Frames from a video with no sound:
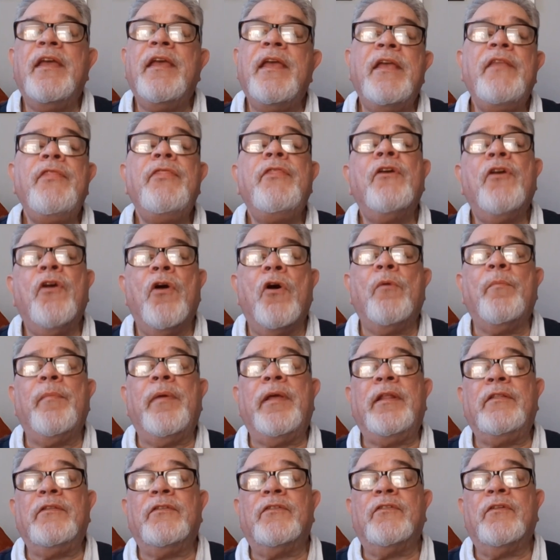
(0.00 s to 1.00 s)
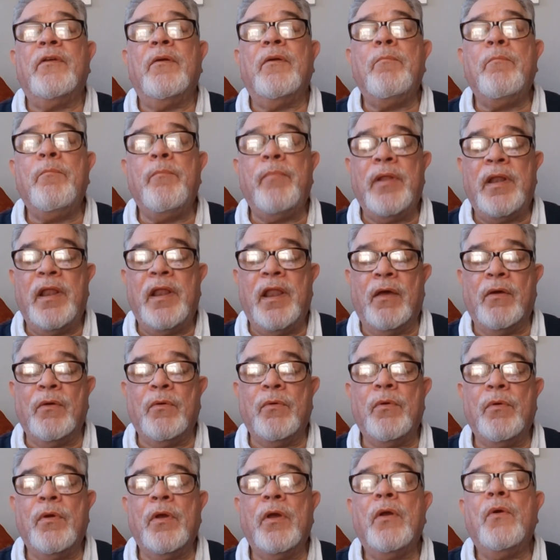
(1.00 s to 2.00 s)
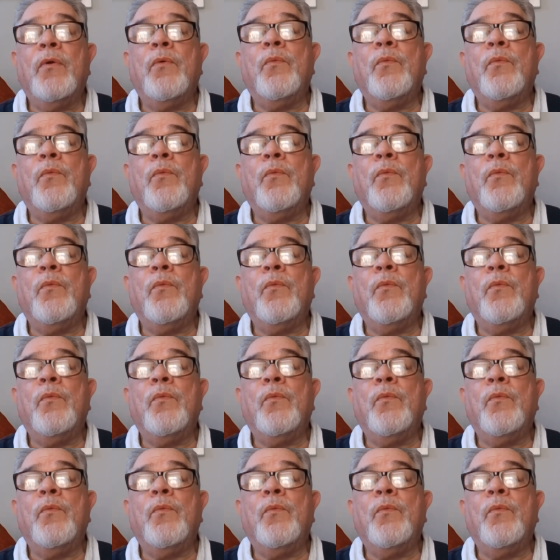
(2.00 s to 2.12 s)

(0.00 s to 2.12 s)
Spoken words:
in the comments below